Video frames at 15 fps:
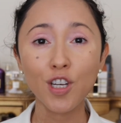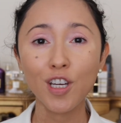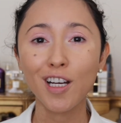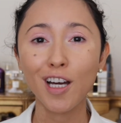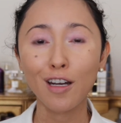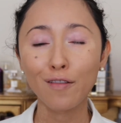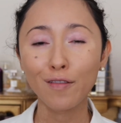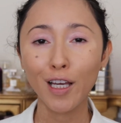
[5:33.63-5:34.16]
it
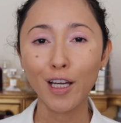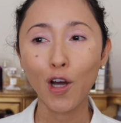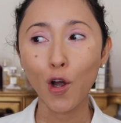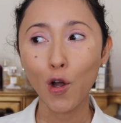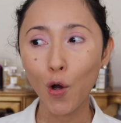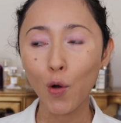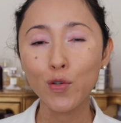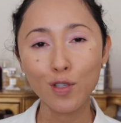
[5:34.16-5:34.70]
kind of like
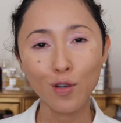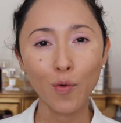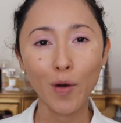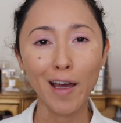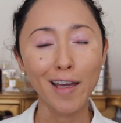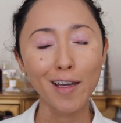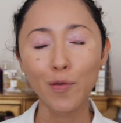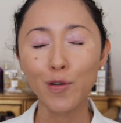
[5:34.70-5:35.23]
goes
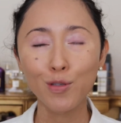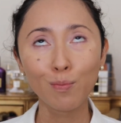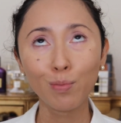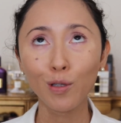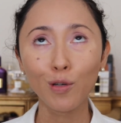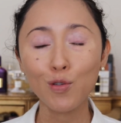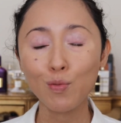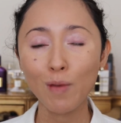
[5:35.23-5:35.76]
away, which
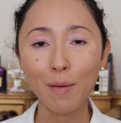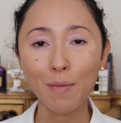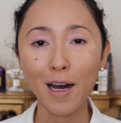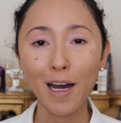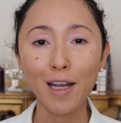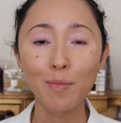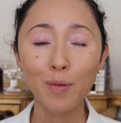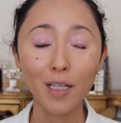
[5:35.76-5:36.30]
blows my
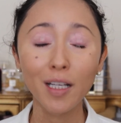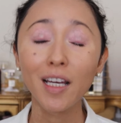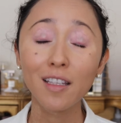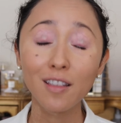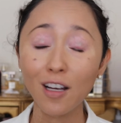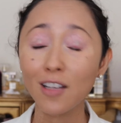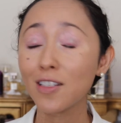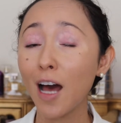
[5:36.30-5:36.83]
mind, but it
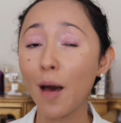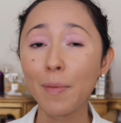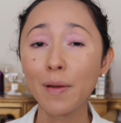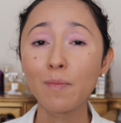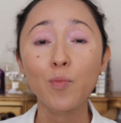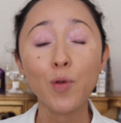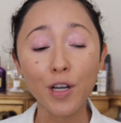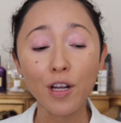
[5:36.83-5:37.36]
does
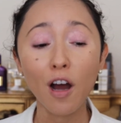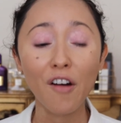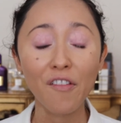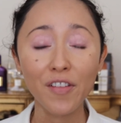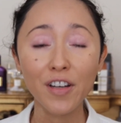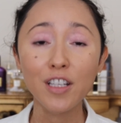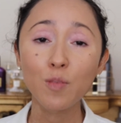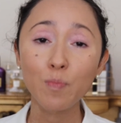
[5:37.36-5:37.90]
happen pretty
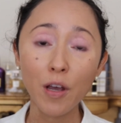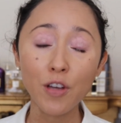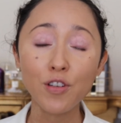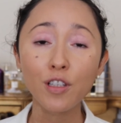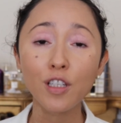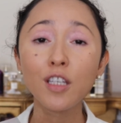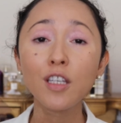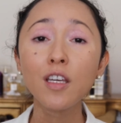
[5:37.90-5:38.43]
often,
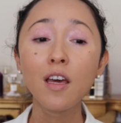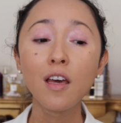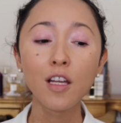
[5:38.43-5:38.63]
especially